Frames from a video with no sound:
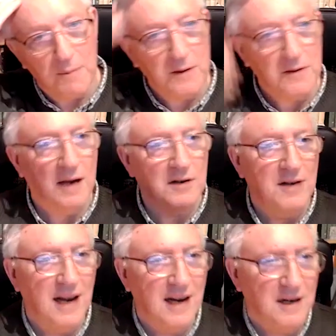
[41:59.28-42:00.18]
as, as
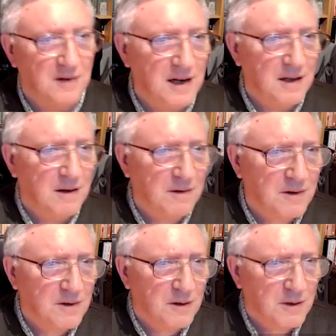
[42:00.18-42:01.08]
king, as leader of the
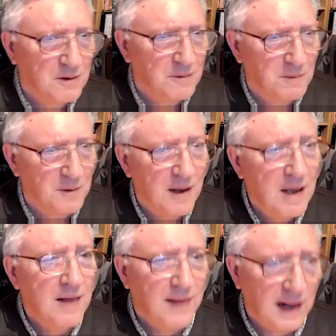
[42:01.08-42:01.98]
Jewish people.
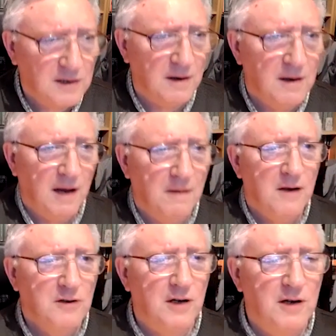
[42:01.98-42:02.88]
That's a, a
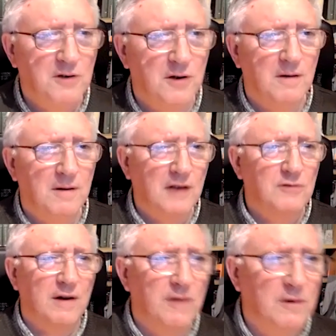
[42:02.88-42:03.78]
sedition.
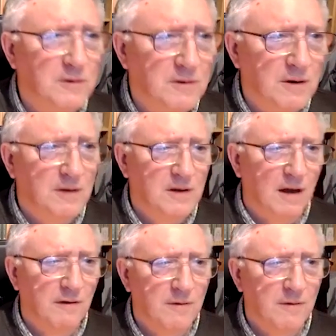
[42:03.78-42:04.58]
That's revolutionary stuff.